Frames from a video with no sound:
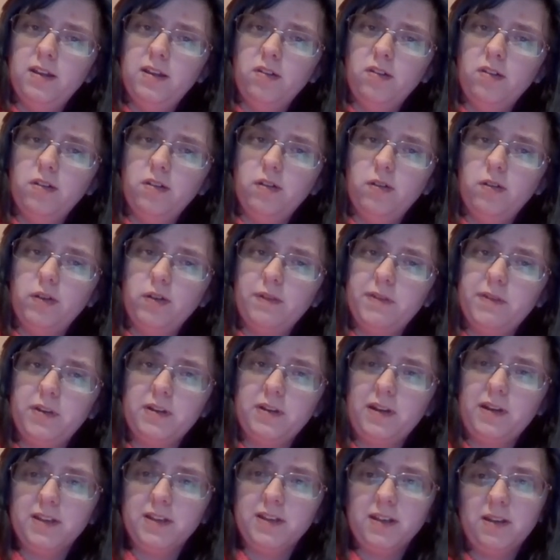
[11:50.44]
or if you'd
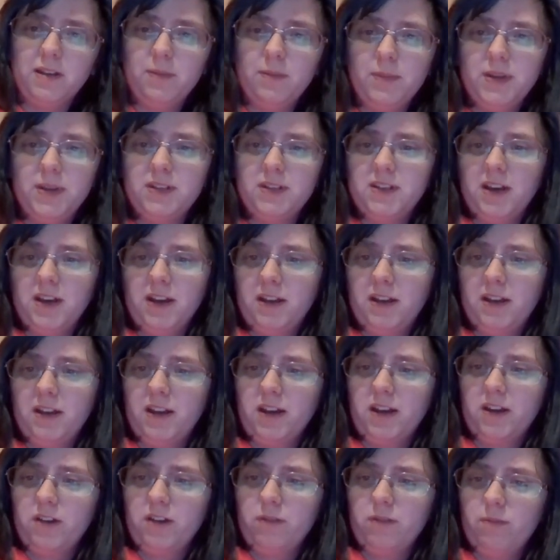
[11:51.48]
like to give me a title and I
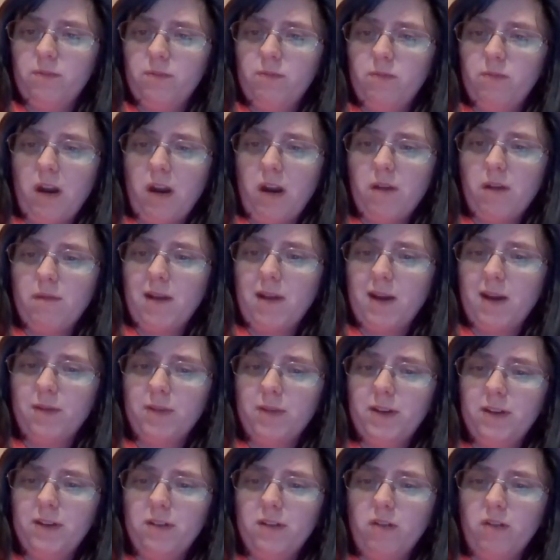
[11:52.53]
can write around
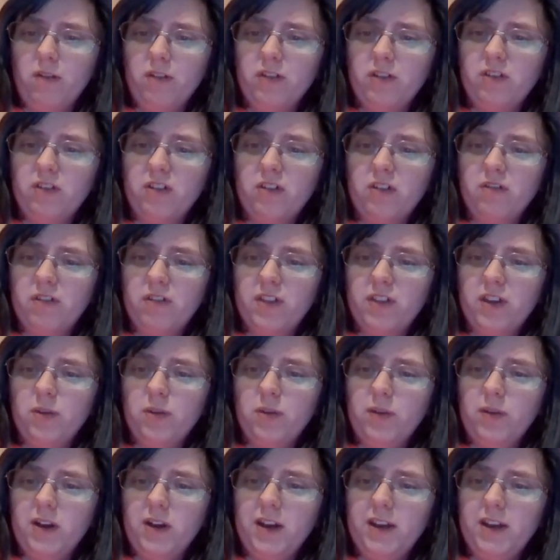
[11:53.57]
it, or a genre that you
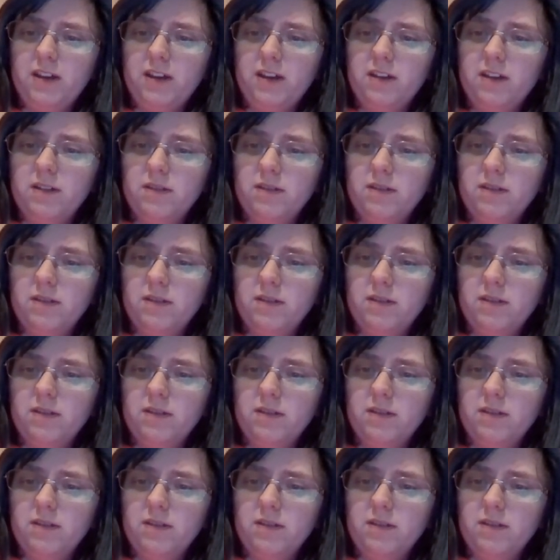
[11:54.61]
like.